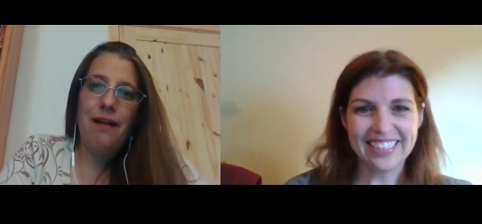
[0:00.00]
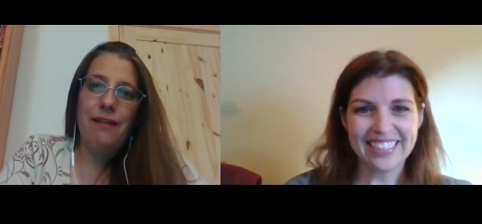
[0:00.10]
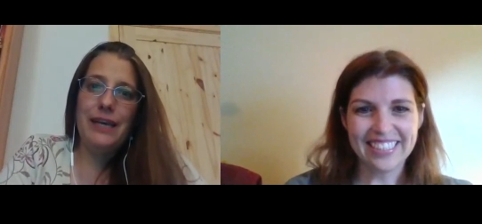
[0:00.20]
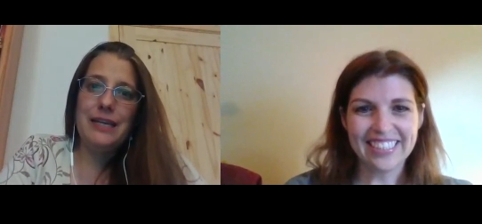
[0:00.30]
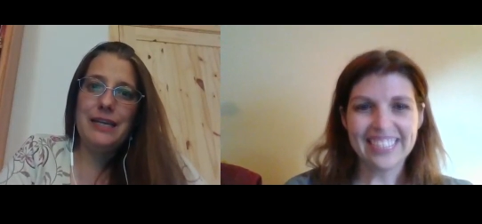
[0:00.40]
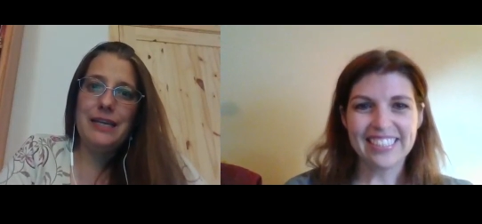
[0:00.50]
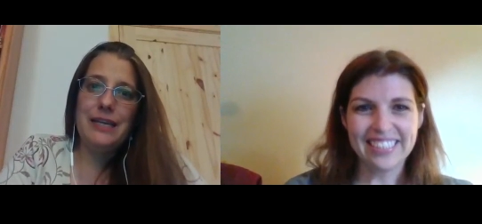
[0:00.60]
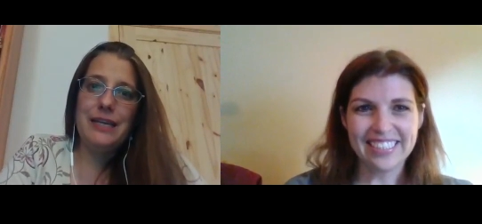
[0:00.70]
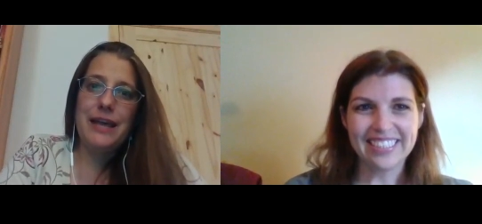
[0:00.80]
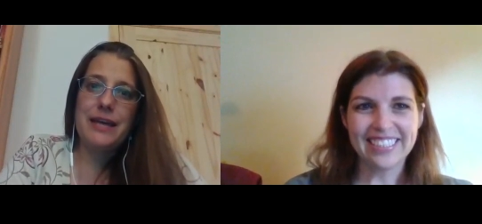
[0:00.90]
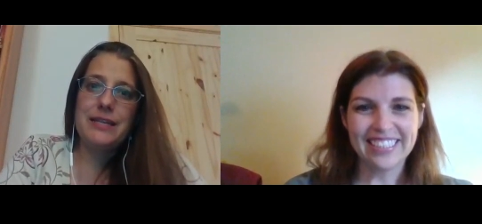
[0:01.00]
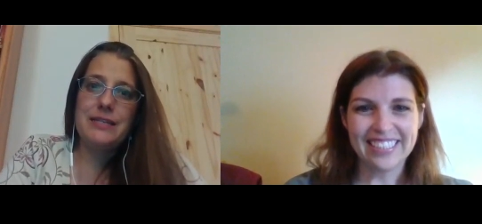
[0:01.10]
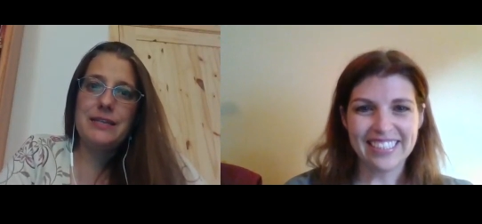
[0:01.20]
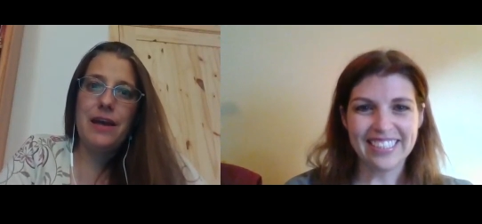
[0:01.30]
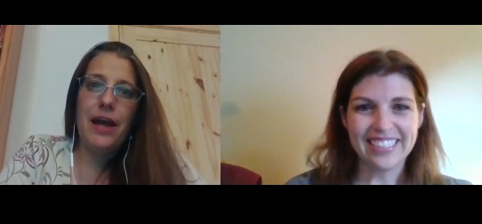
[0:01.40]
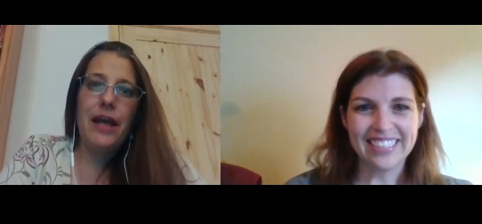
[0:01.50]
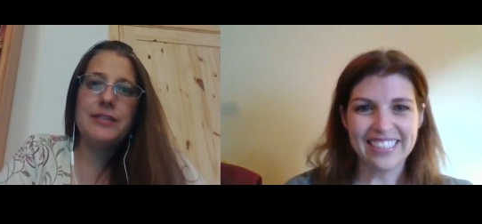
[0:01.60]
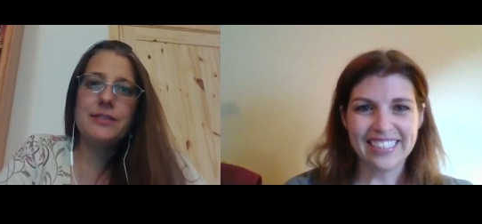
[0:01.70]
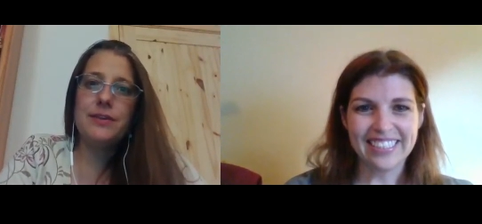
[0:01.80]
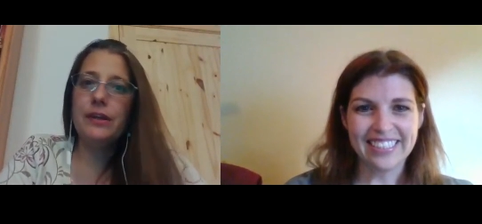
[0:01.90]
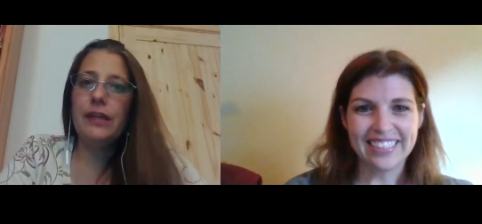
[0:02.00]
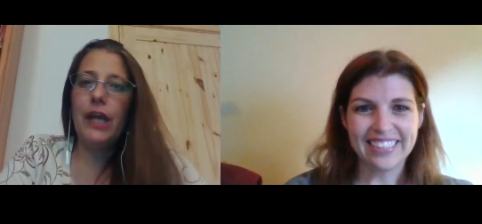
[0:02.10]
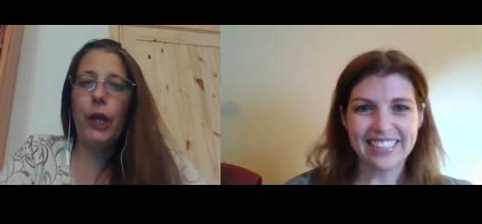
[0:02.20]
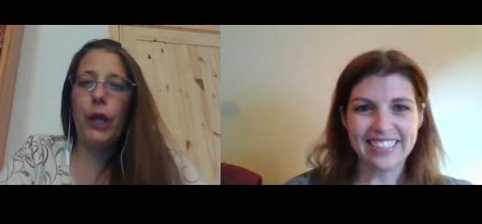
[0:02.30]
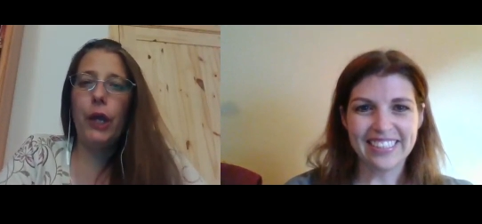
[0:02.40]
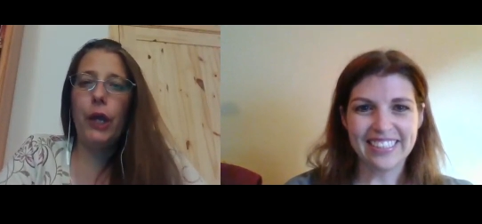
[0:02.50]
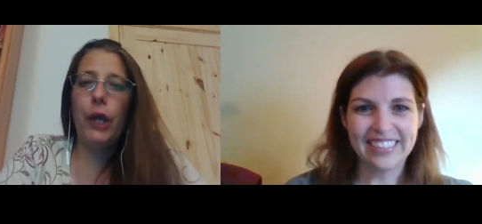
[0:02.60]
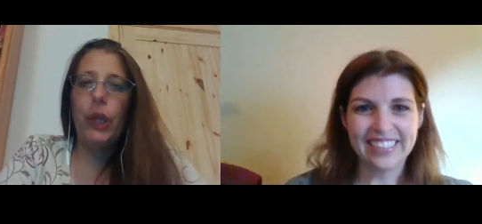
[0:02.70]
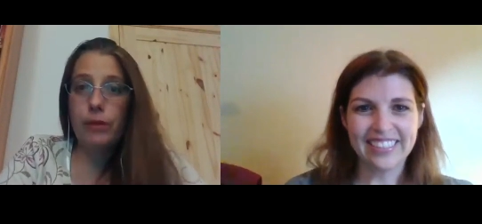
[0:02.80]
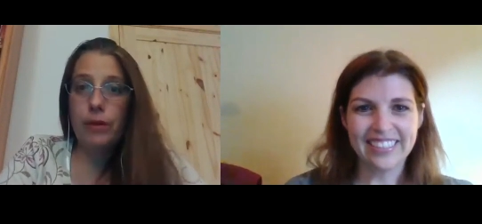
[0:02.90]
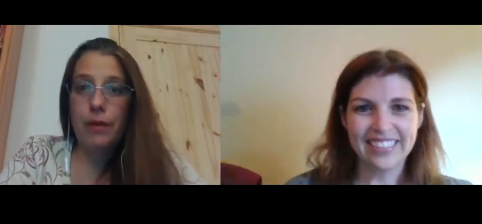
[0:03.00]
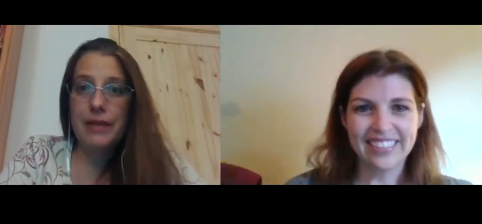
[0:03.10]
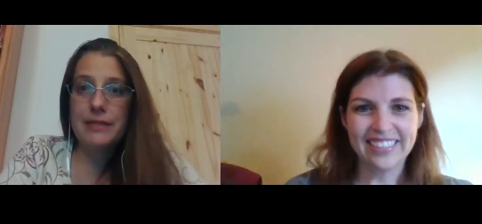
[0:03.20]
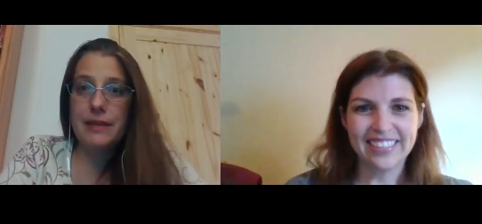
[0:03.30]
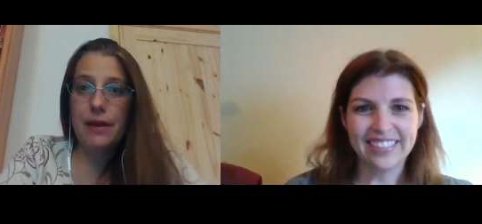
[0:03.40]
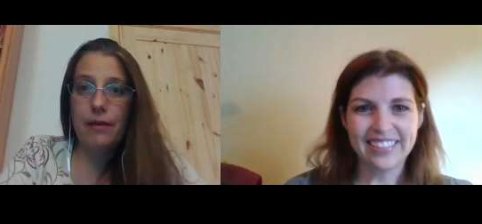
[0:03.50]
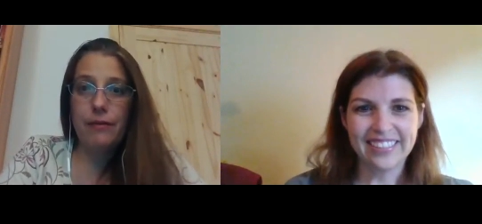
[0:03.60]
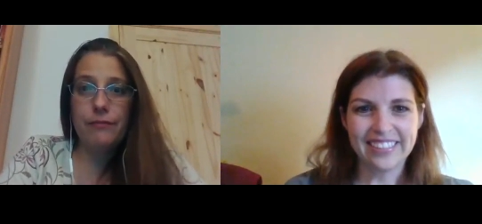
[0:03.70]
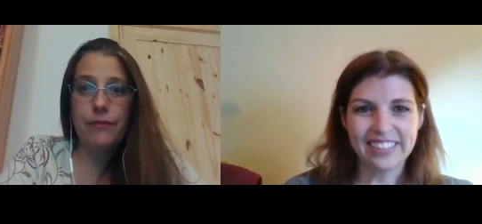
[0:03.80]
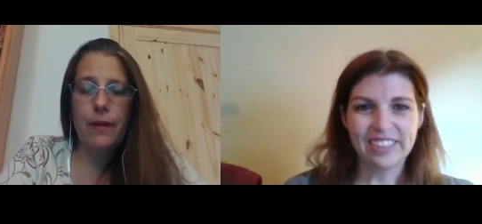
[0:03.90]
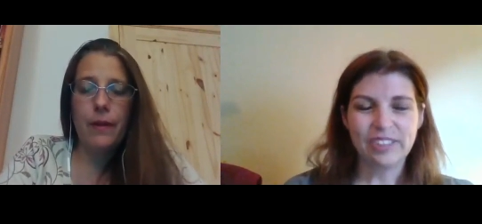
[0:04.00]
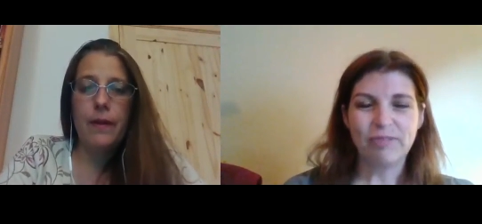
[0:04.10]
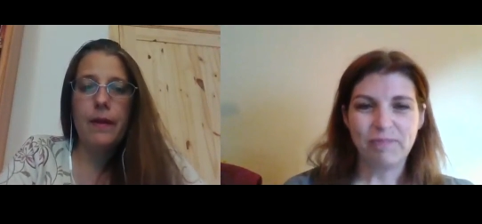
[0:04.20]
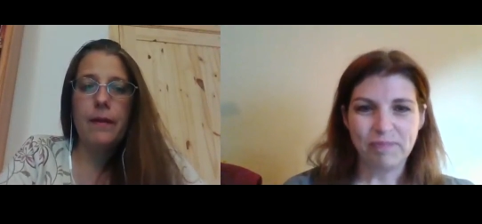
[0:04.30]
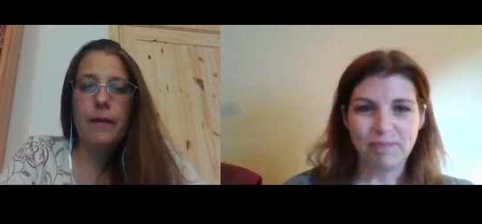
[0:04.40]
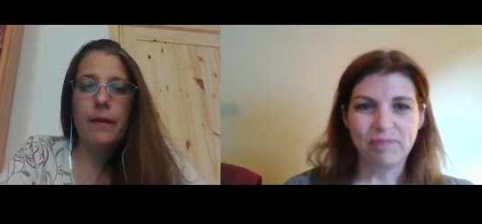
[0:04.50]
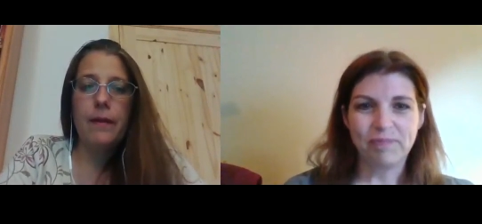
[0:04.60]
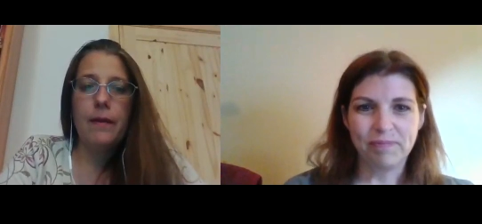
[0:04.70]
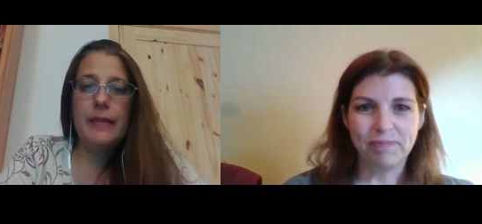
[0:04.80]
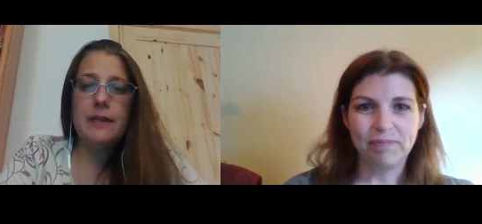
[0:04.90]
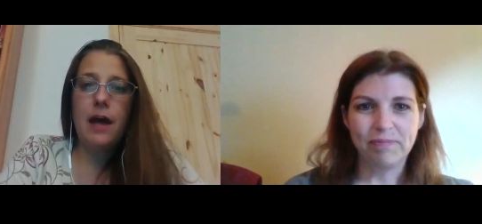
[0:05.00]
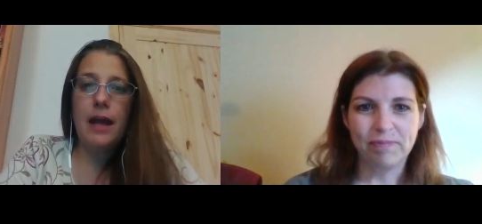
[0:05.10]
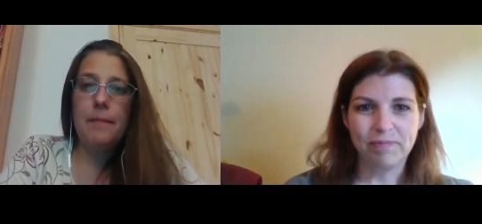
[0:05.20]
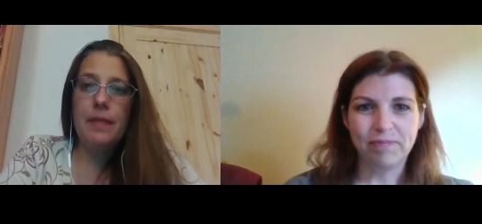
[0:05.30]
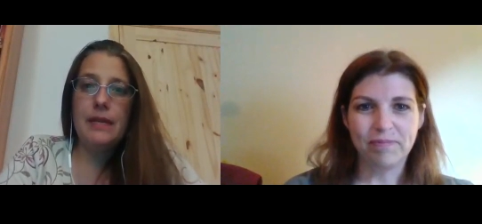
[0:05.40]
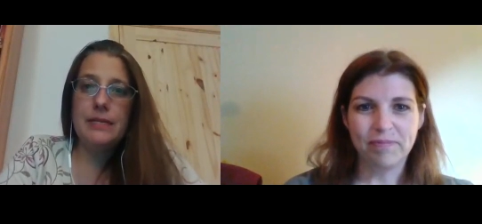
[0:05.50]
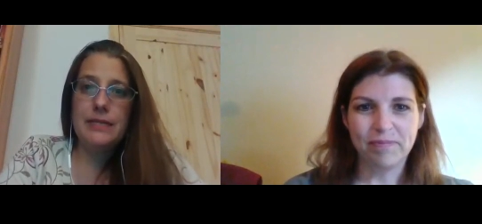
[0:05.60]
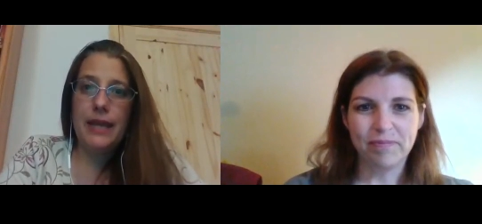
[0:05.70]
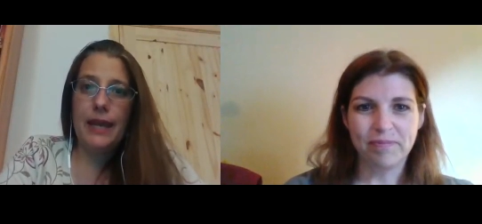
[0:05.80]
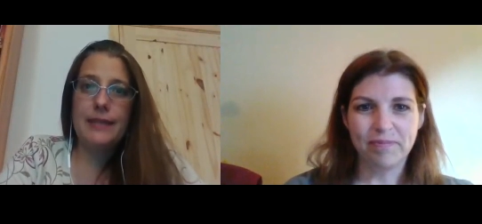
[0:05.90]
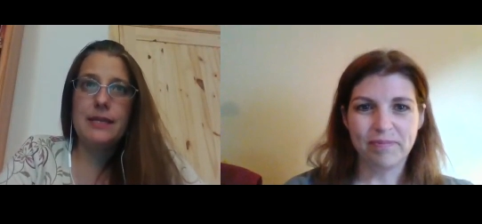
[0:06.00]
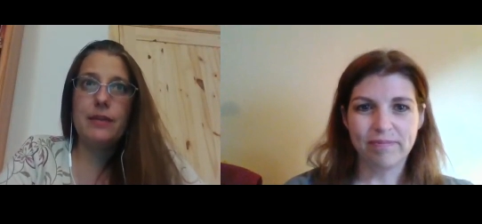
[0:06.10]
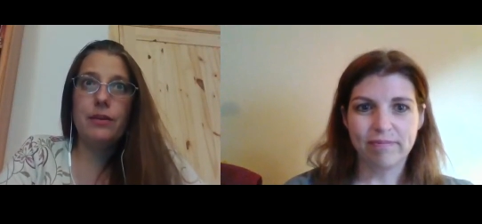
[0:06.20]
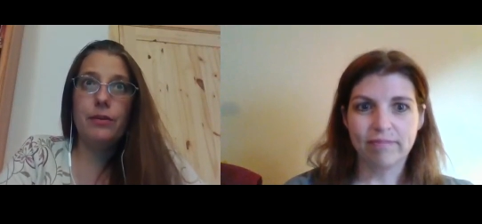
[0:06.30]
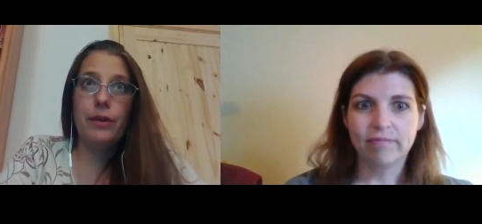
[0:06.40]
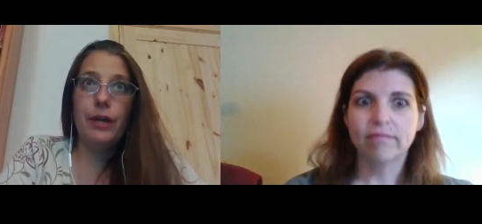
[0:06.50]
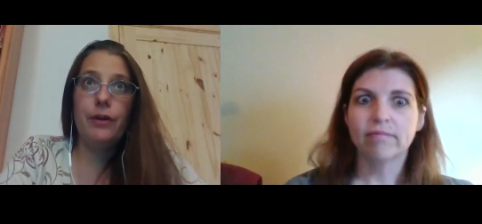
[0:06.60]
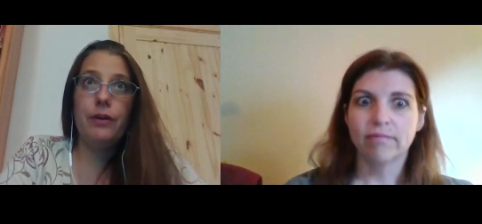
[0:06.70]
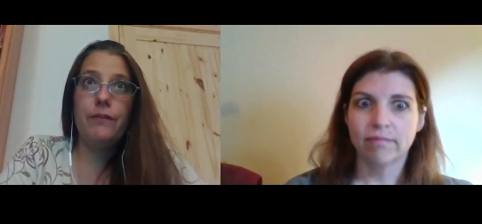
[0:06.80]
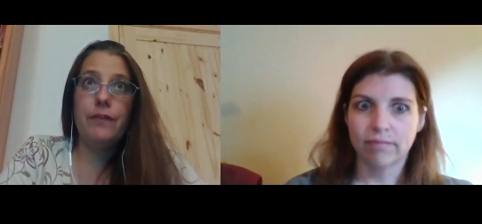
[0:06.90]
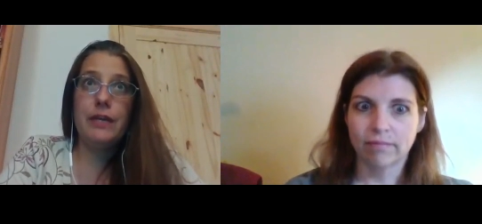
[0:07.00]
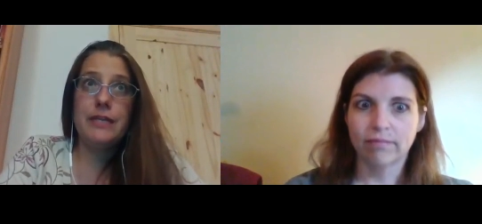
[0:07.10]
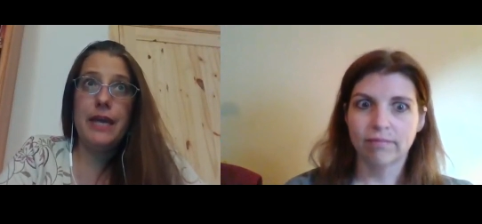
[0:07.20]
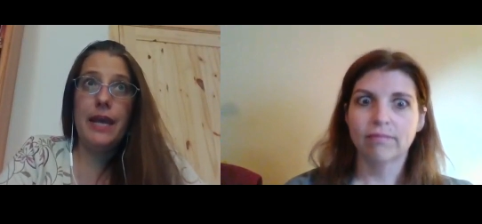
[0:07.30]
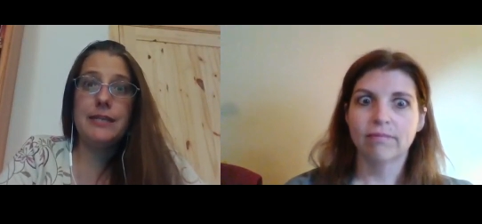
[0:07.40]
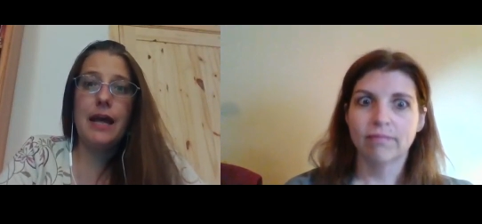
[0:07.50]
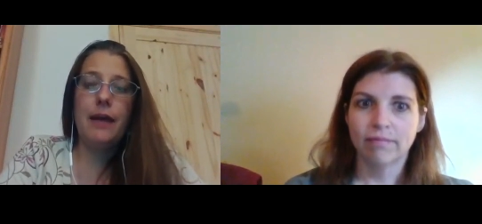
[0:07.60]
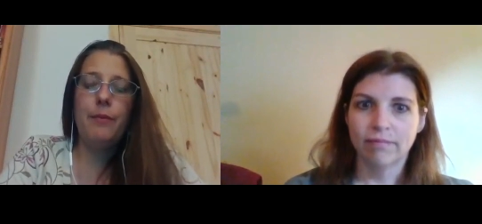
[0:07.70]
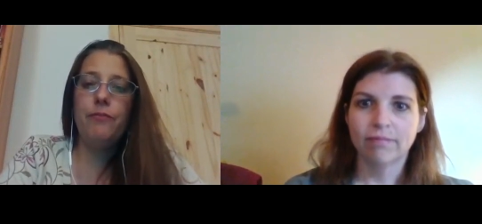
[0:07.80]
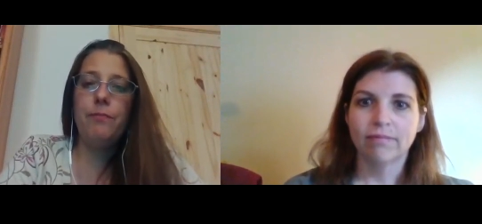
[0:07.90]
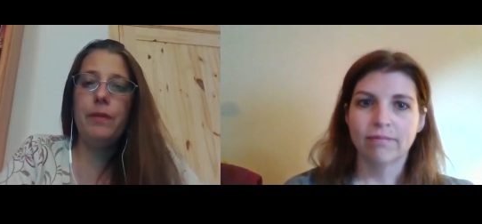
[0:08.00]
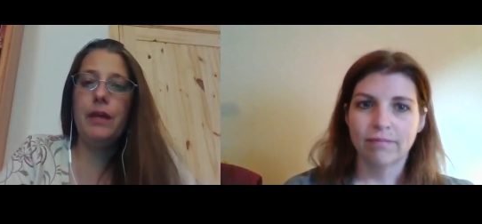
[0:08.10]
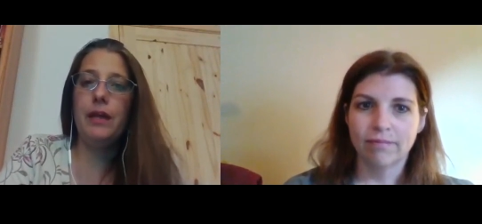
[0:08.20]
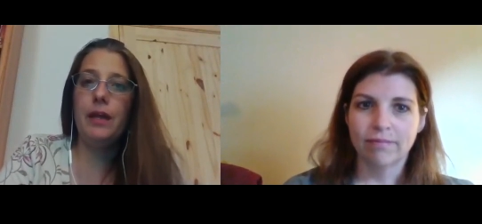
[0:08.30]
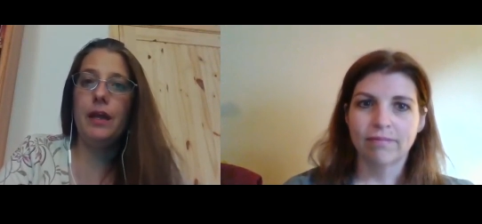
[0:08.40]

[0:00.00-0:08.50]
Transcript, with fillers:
Speaker 1: is that I certainly could do it all myself, but the time that it takes and the learning curve that it takes, I would have been